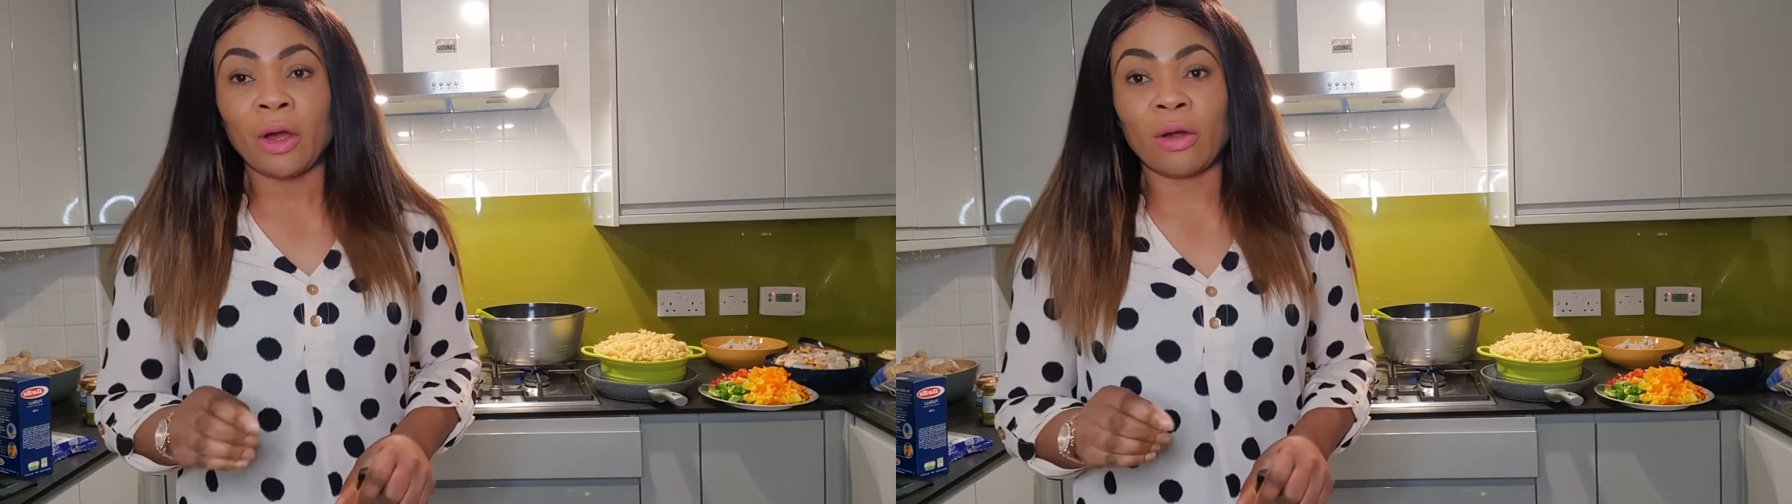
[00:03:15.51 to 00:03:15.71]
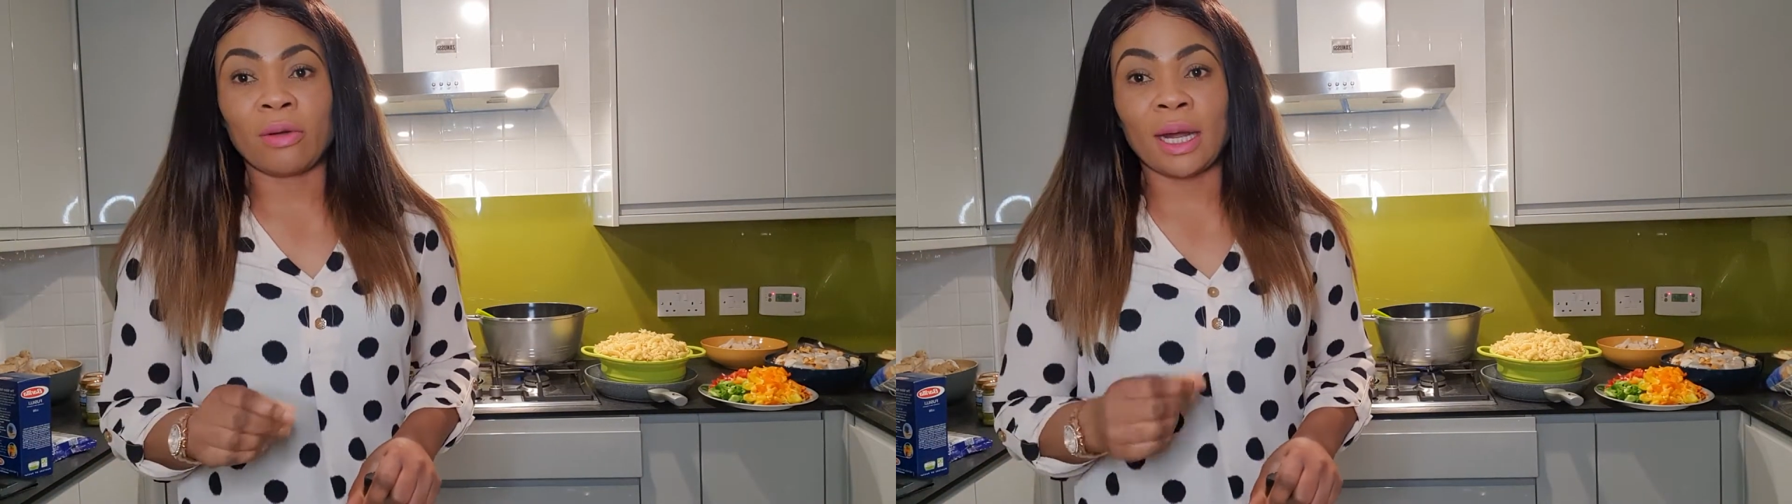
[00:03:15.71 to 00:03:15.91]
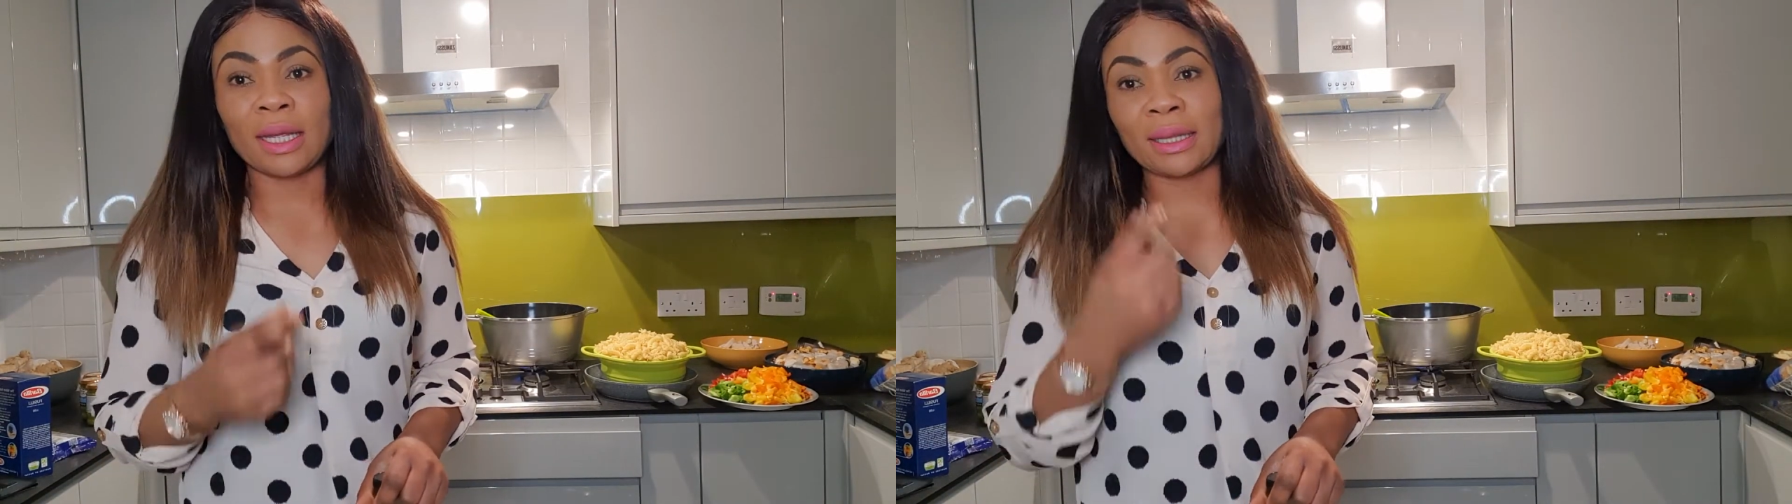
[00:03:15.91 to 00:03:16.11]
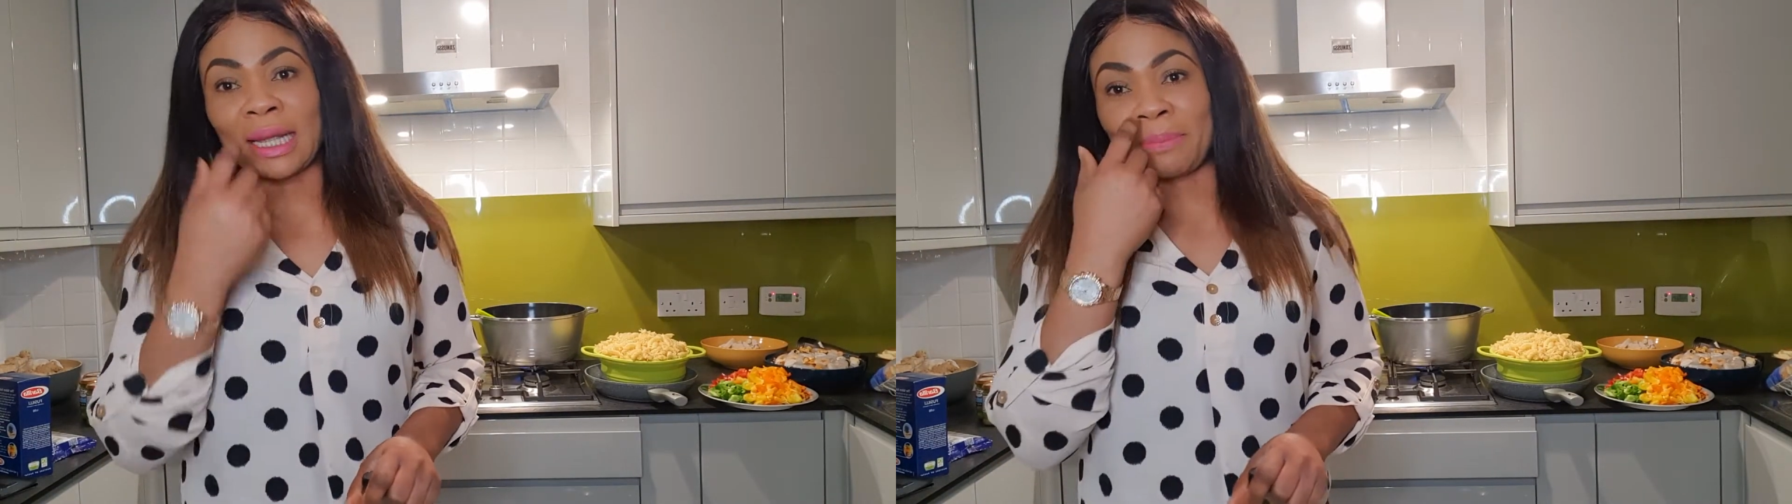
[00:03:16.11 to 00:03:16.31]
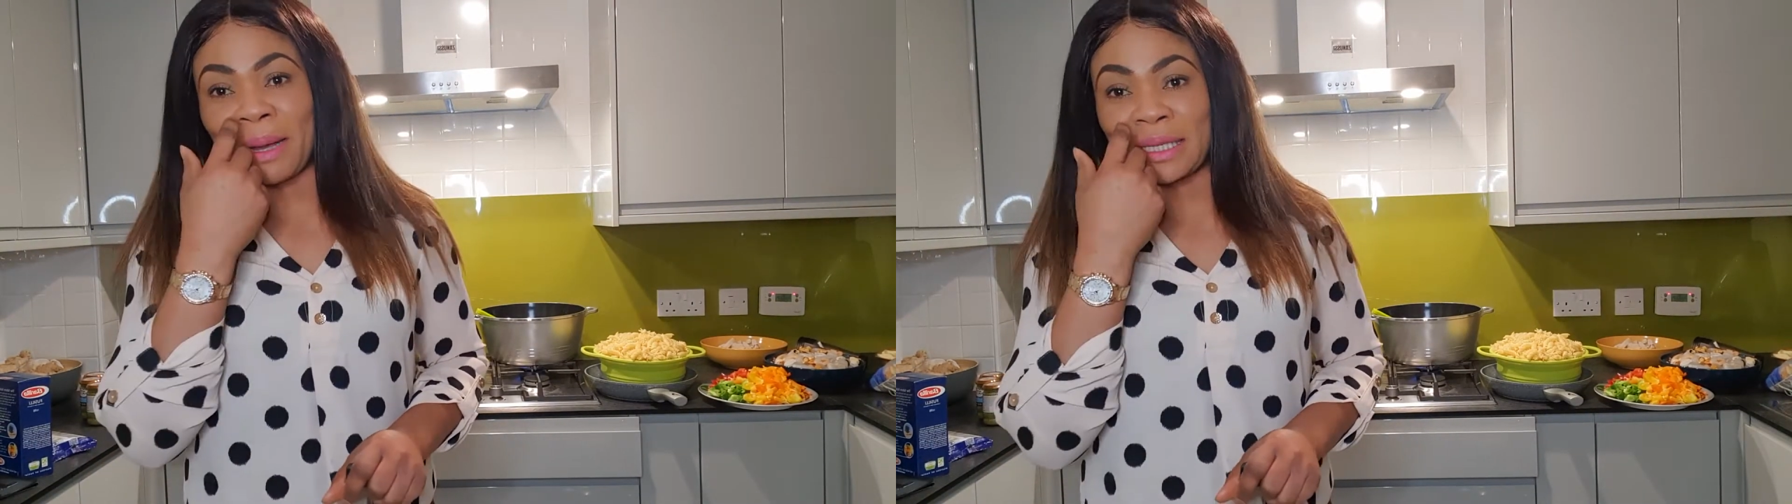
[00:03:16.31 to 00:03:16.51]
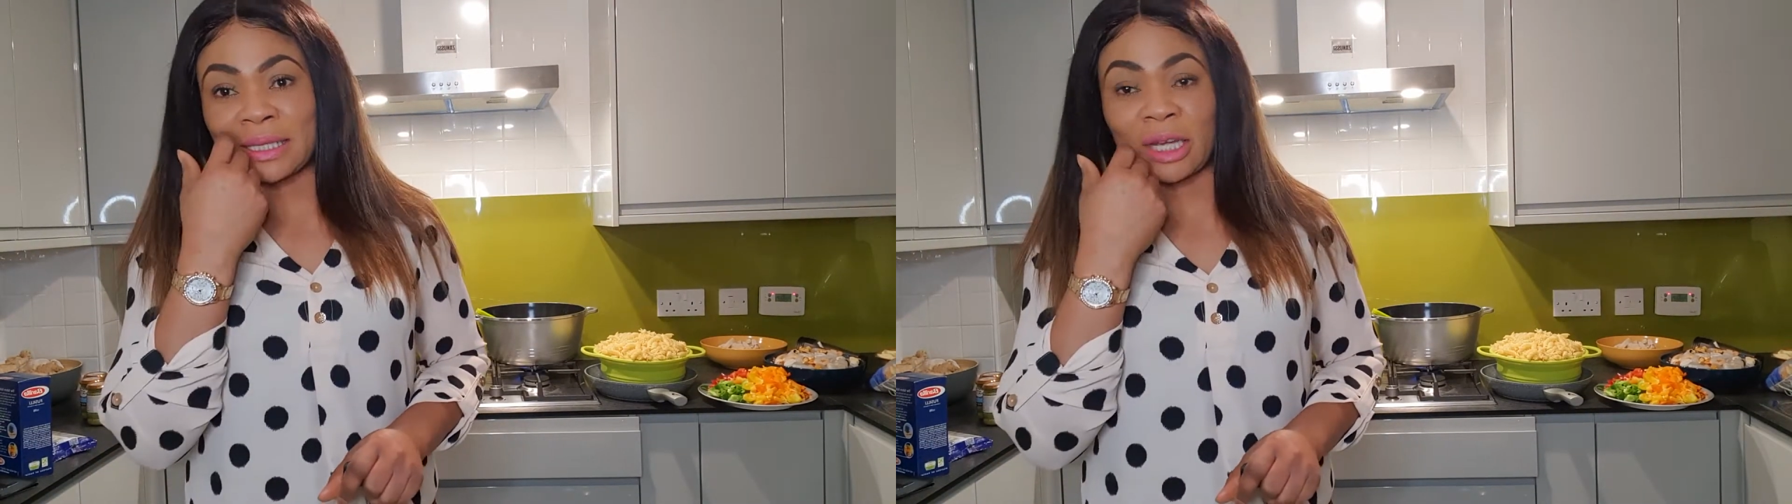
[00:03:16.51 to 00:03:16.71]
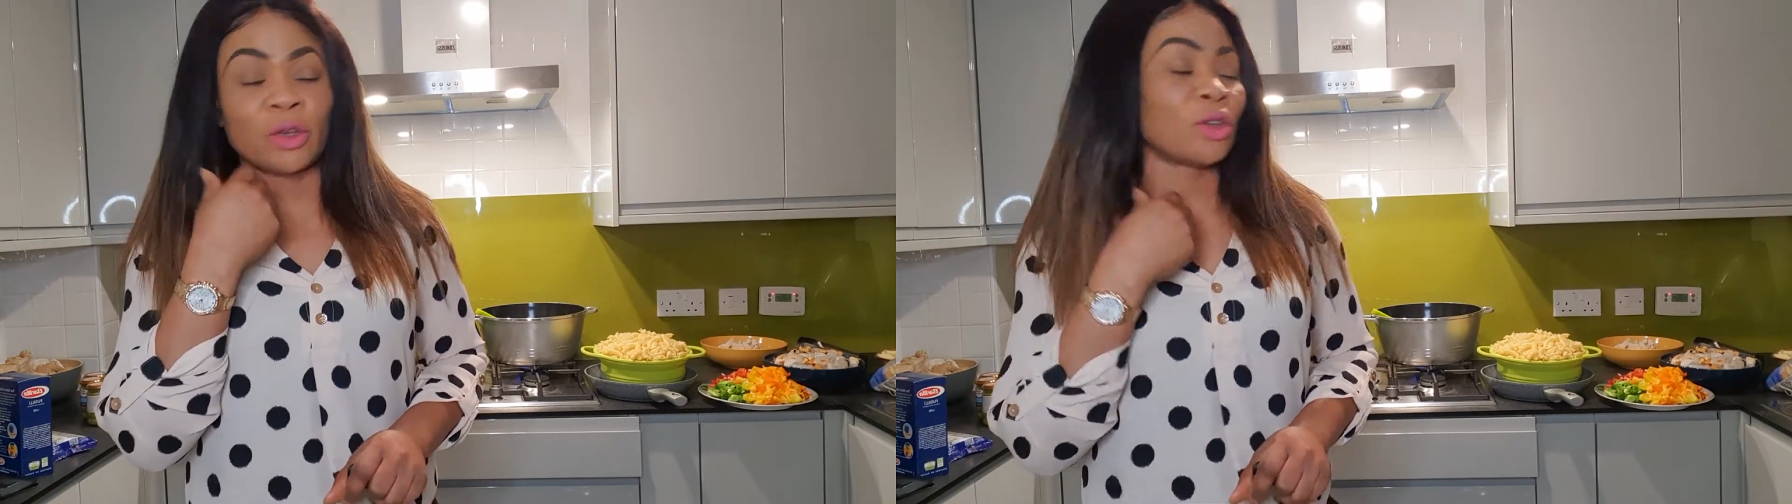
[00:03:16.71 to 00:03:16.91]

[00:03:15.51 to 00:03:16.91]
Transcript: All right, that pasta, you